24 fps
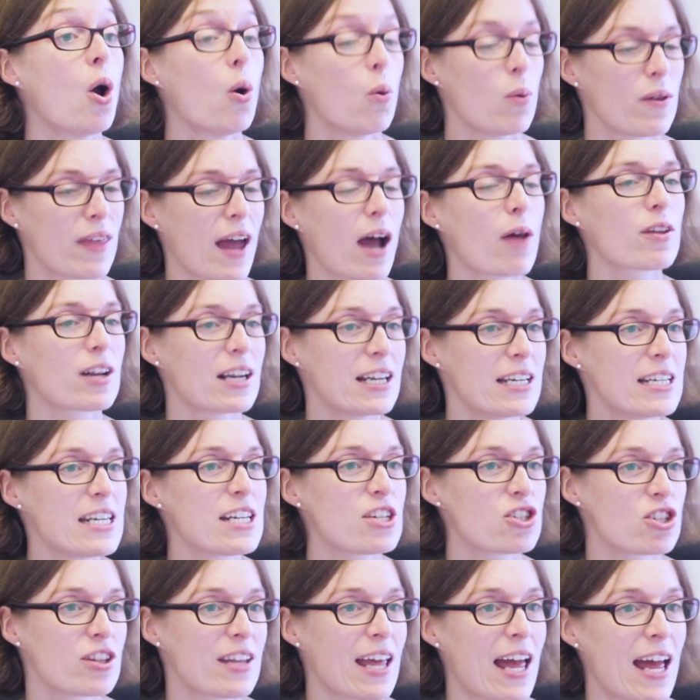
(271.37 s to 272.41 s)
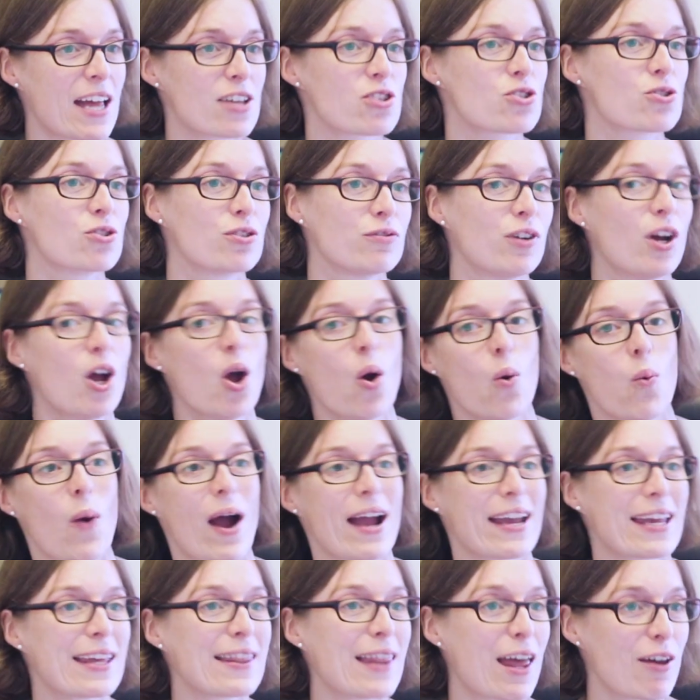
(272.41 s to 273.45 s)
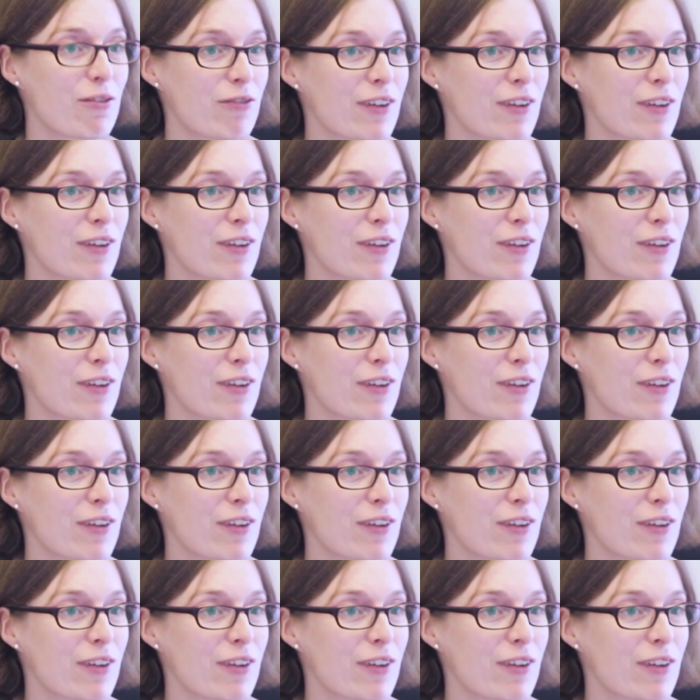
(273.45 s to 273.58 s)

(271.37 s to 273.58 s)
without the clinician there sort of wagging their